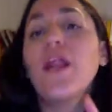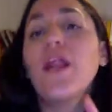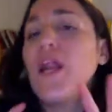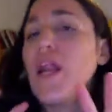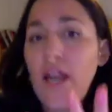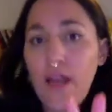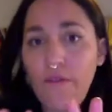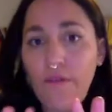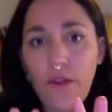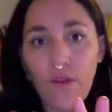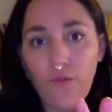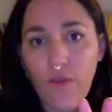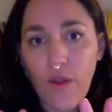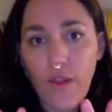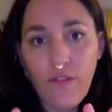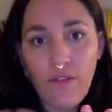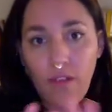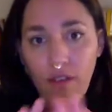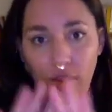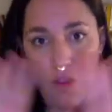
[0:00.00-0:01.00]
living
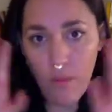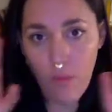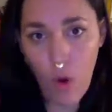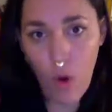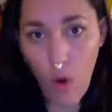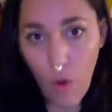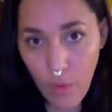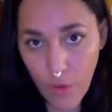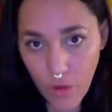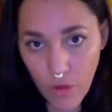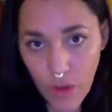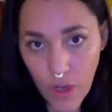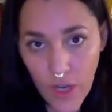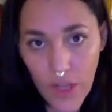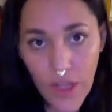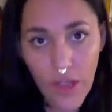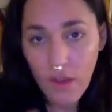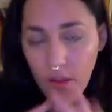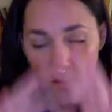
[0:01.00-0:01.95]
racism, obviously.